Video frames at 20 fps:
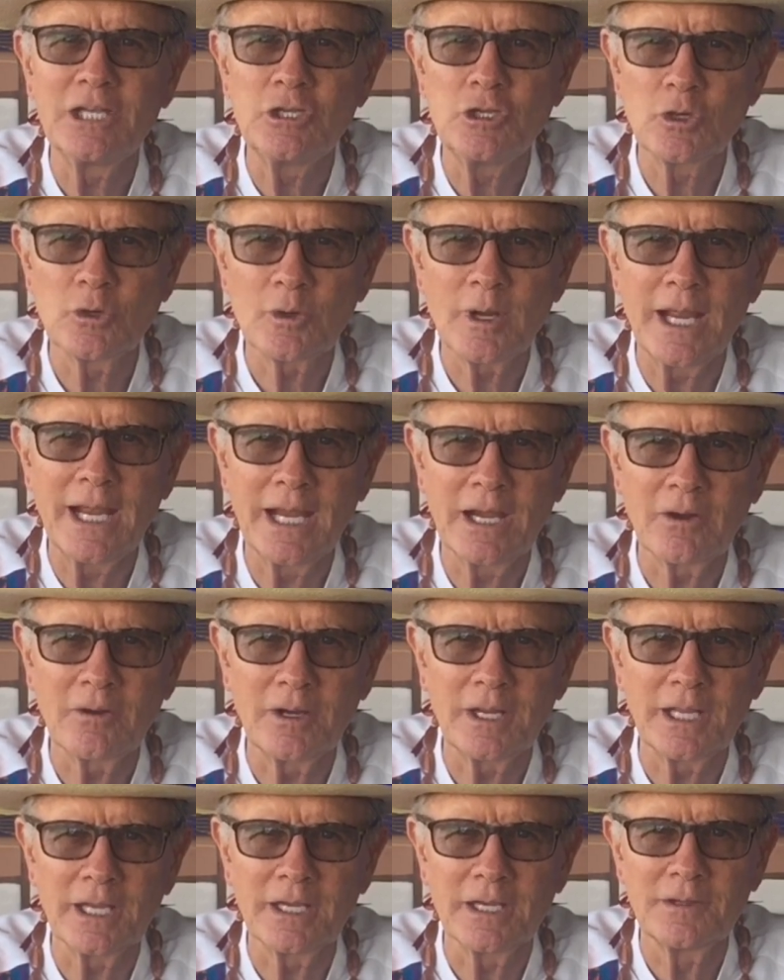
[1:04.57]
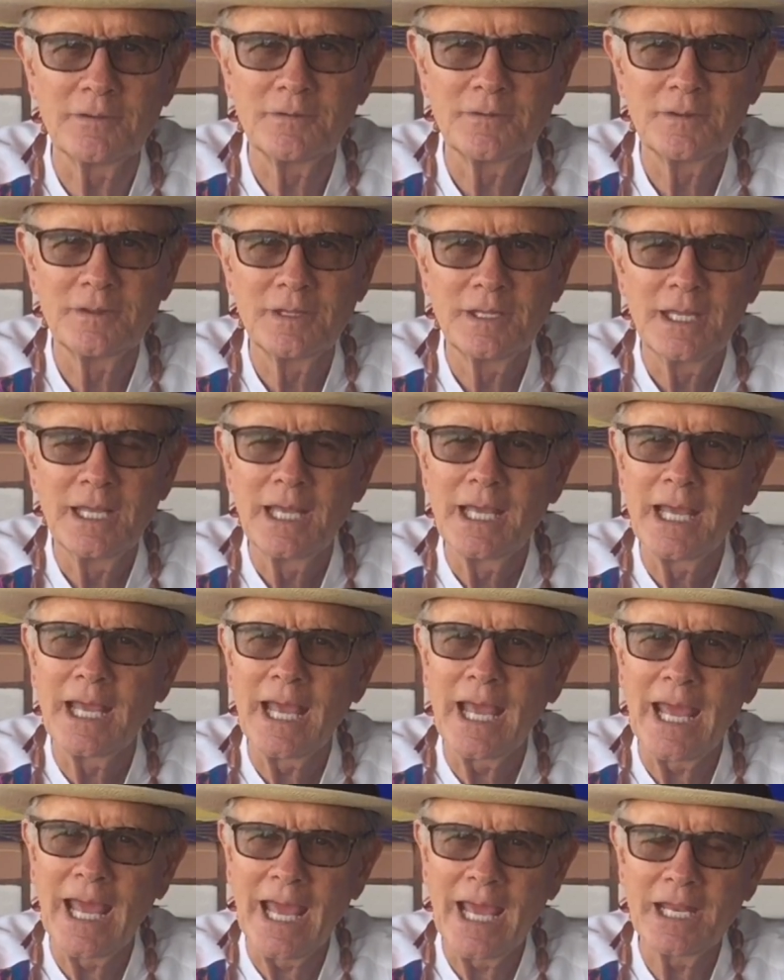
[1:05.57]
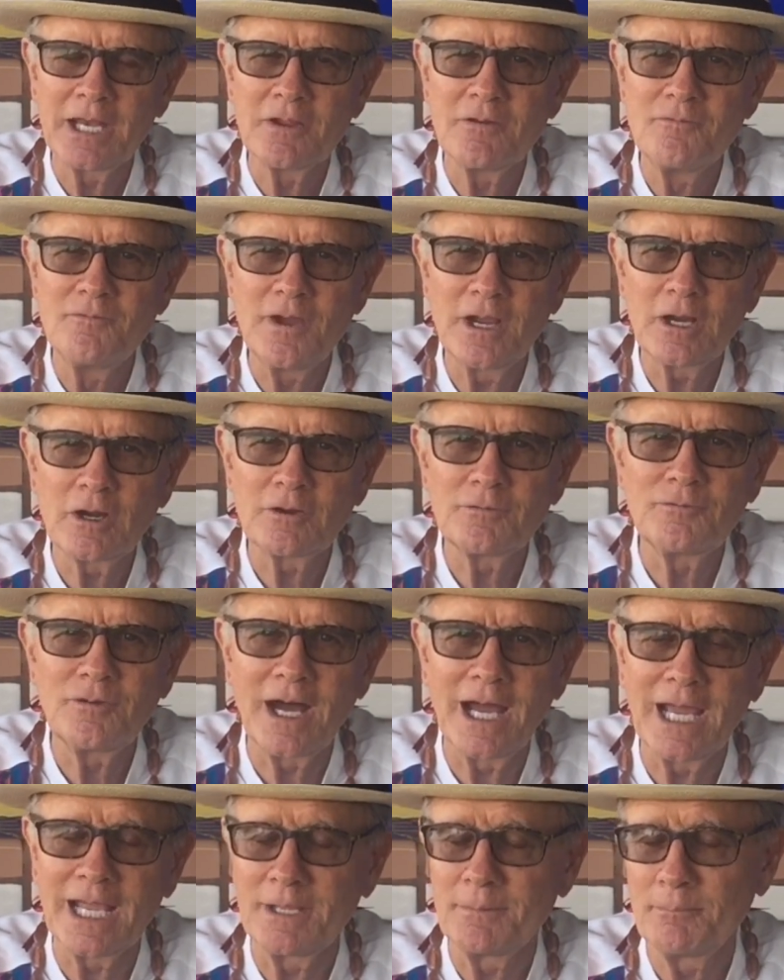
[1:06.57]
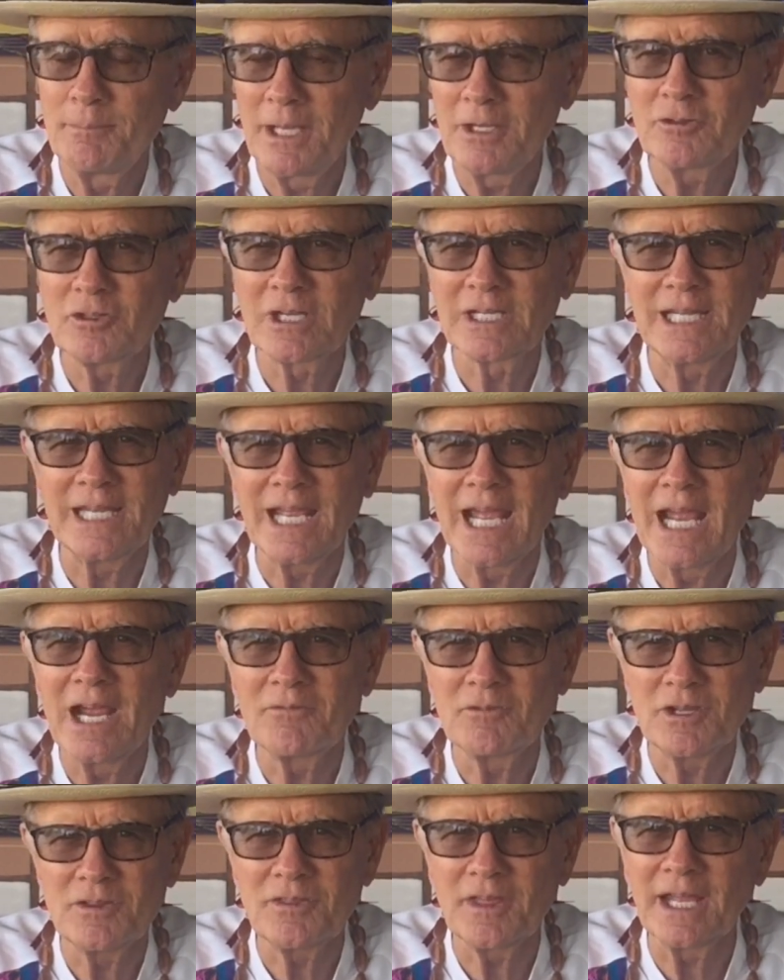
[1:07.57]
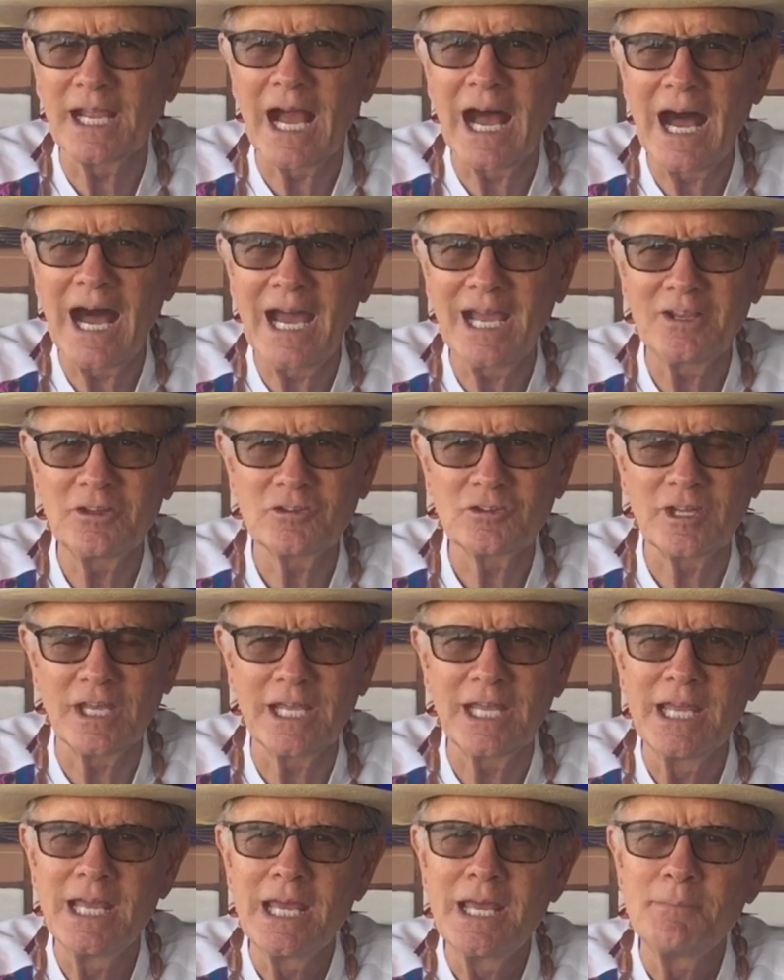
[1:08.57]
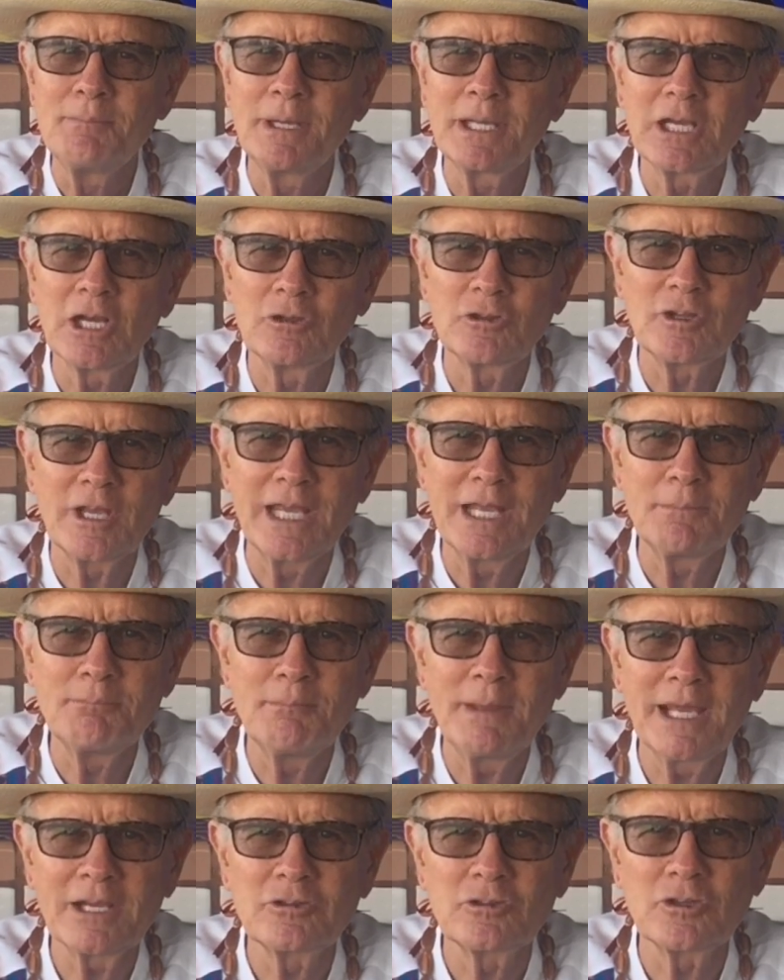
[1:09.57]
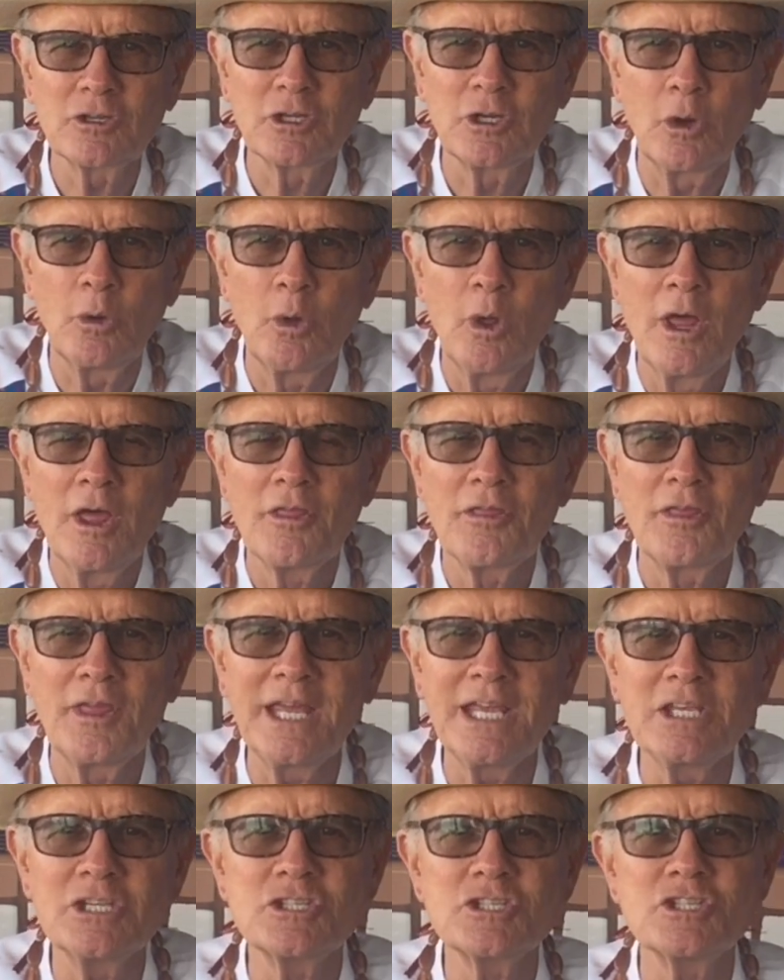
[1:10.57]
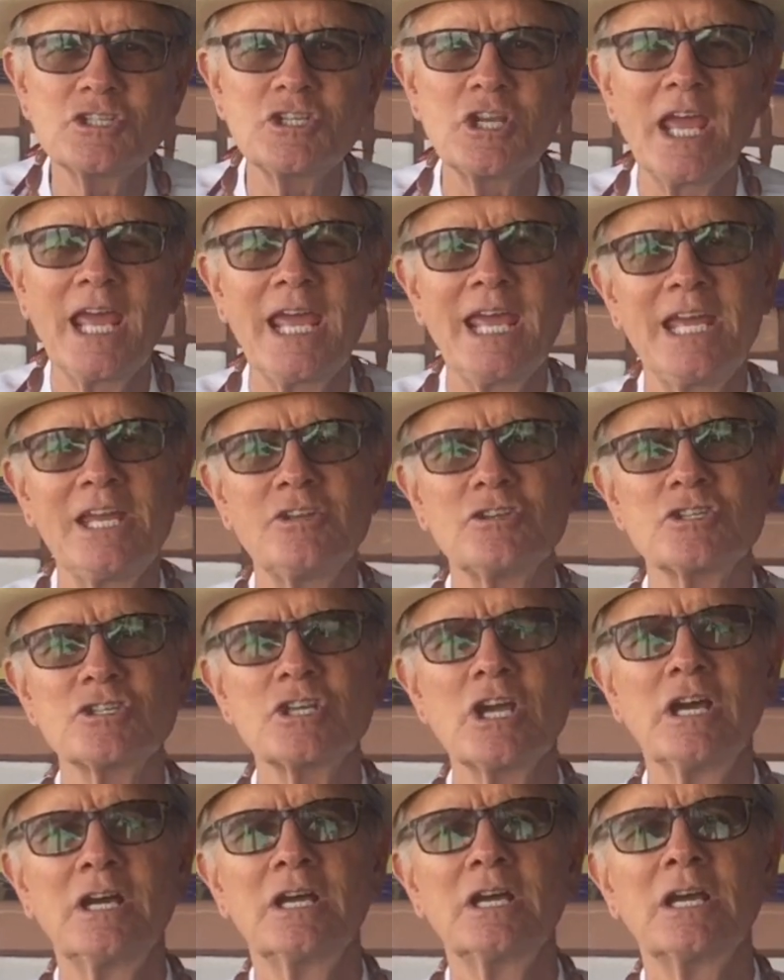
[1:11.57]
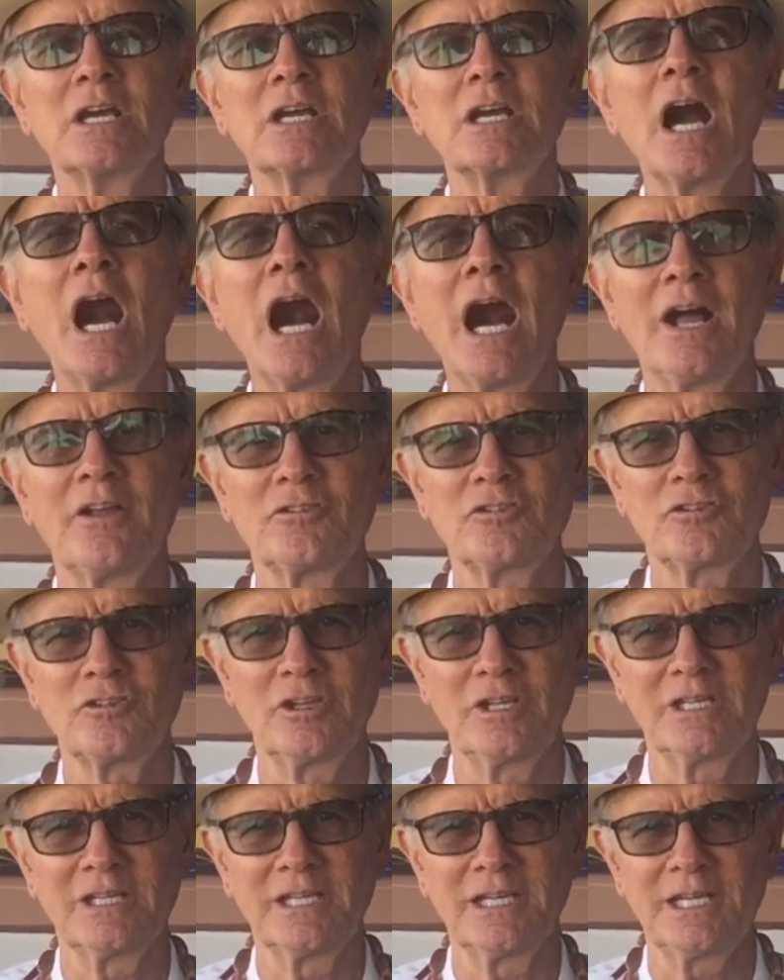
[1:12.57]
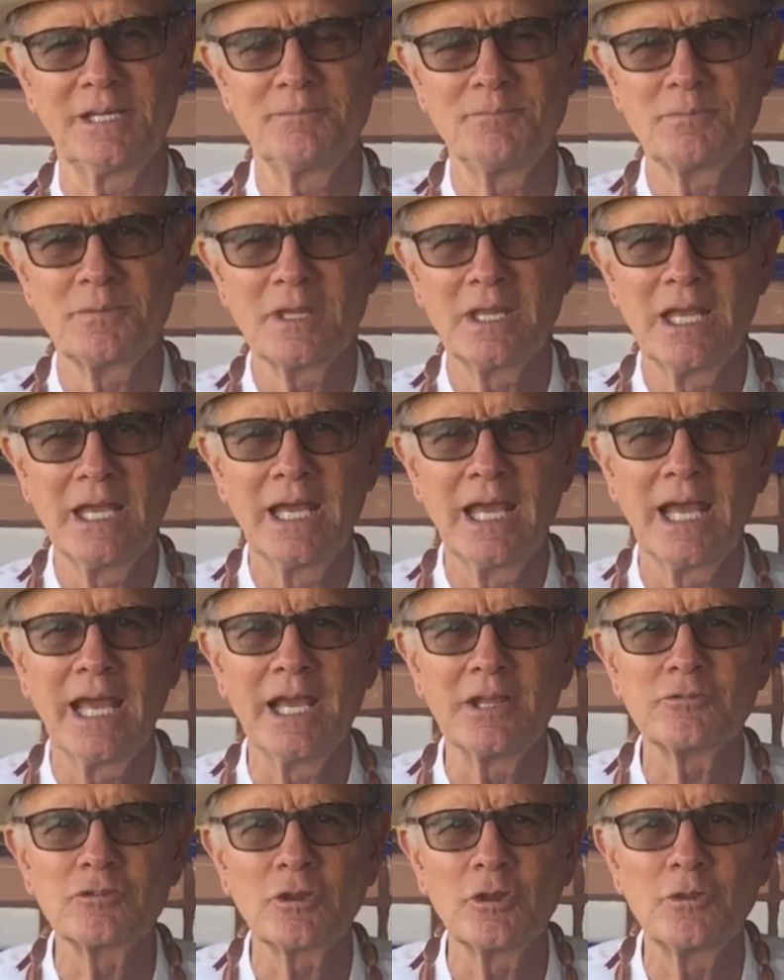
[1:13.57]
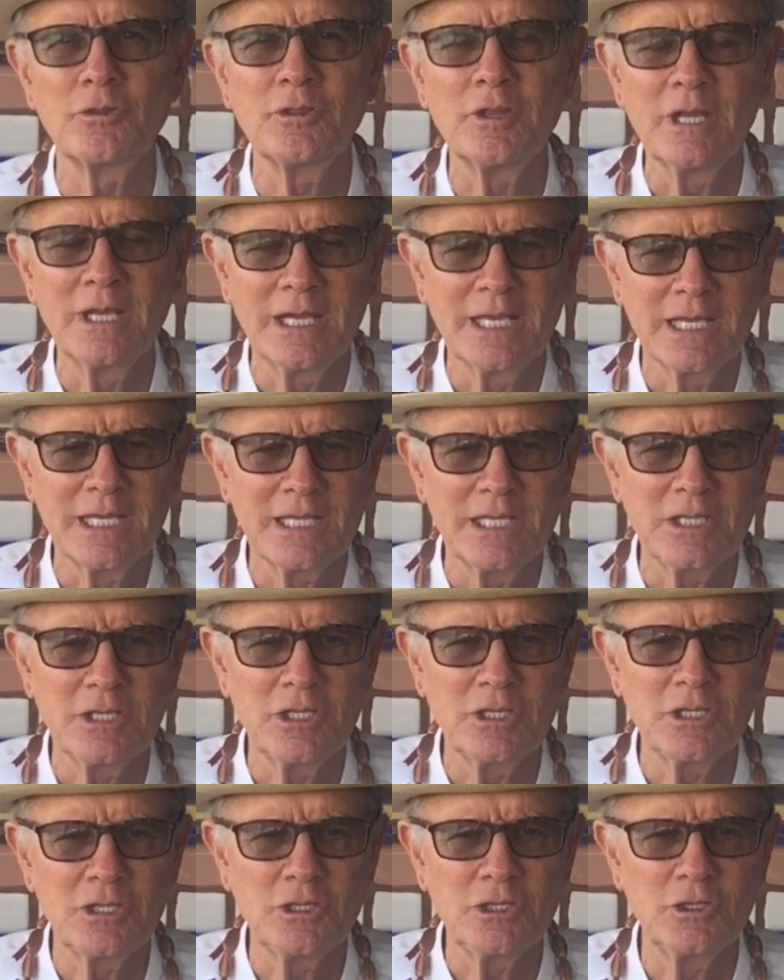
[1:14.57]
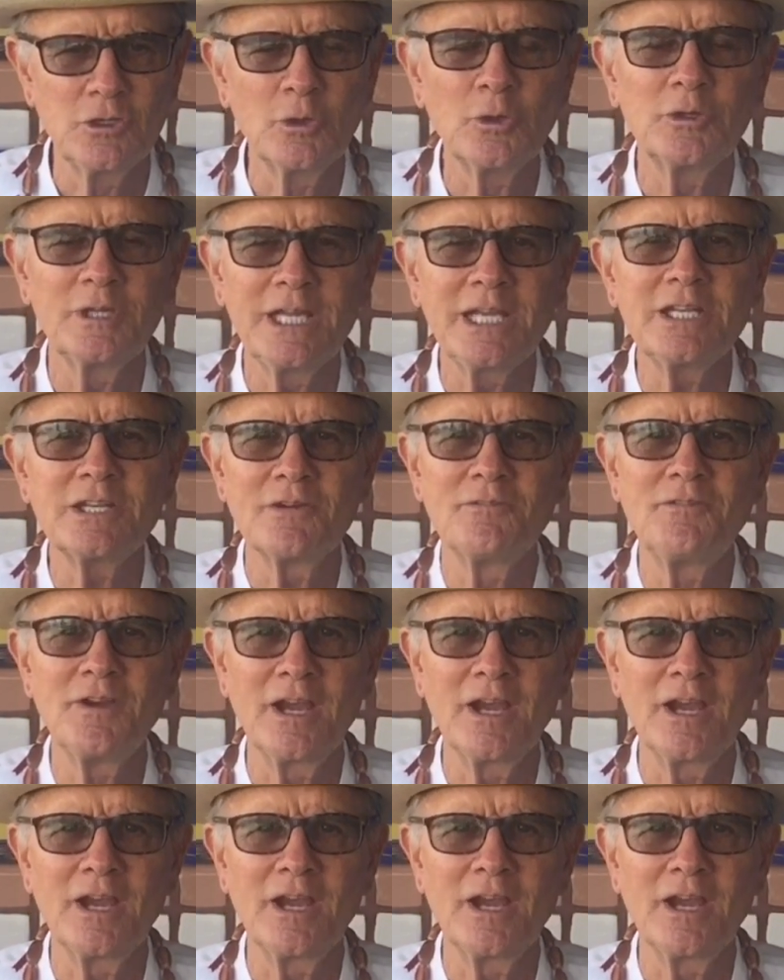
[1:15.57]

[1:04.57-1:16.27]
in your area and verify basically everything I say, because in Mexico things changed constantly. And so you'll need to